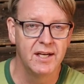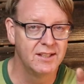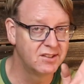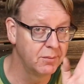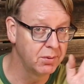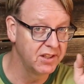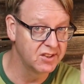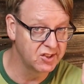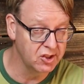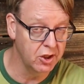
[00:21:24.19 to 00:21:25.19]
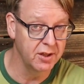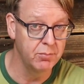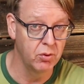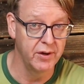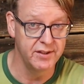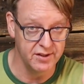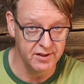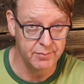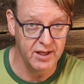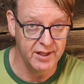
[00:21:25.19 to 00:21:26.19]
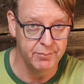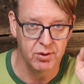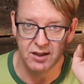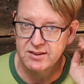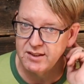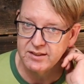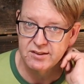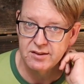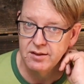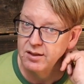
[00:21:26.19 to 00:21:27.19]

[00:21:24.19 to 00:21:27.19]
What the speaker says: is simply the starting point in the buying process.